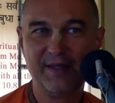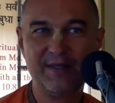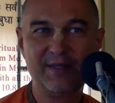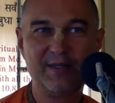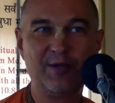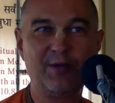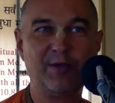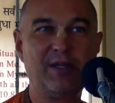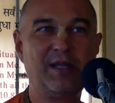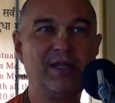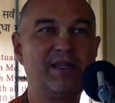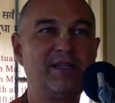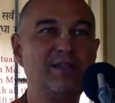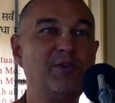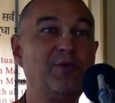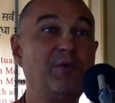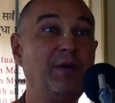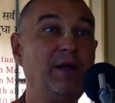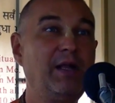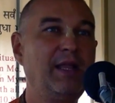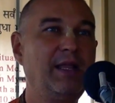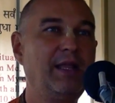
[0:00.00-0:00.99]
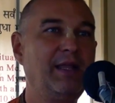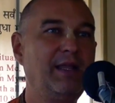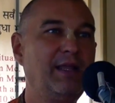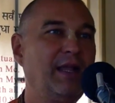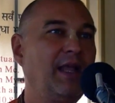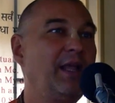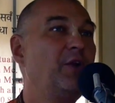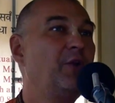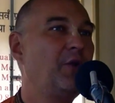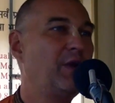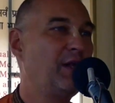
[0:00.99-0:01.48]
So there is no really
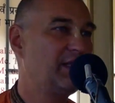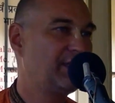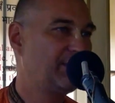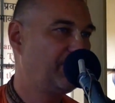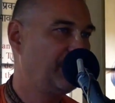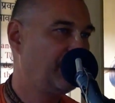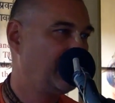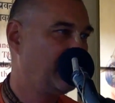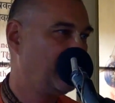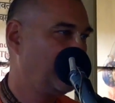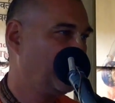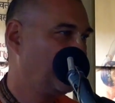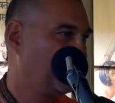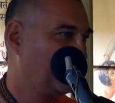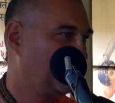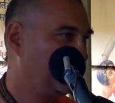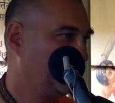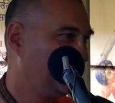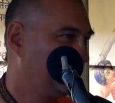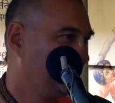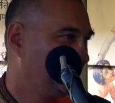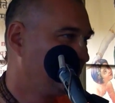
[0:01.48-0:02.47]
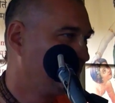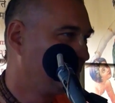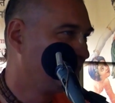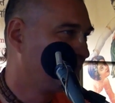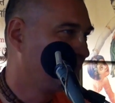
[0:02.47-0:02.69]
ignorance for the Lord, no?